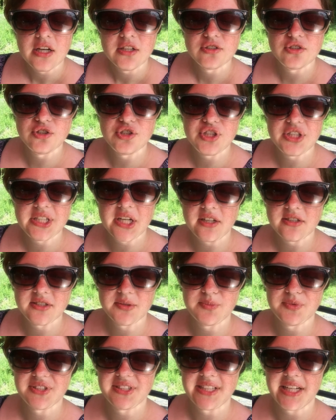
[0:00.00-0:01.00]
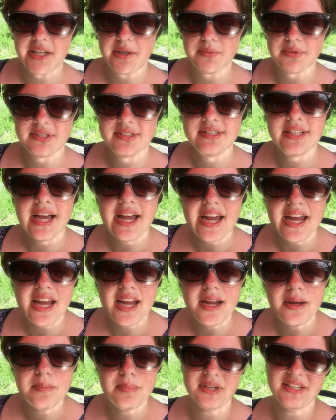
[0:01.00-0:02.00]
So she tells him what Sonny was
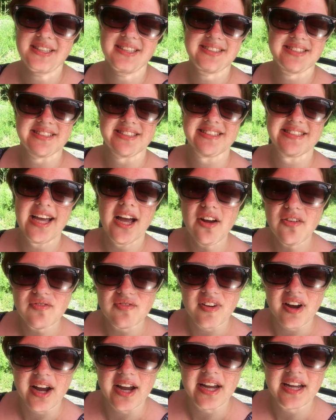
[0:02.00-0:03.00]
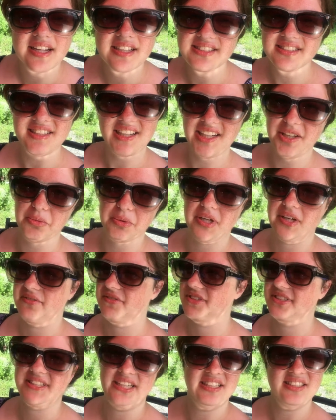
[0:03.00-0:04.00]
saying, but it doesn't sound right because Sonny would
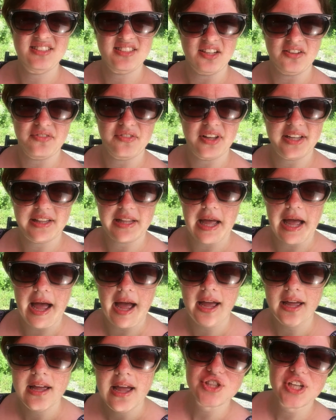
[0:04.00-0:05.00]
never say stuff like that.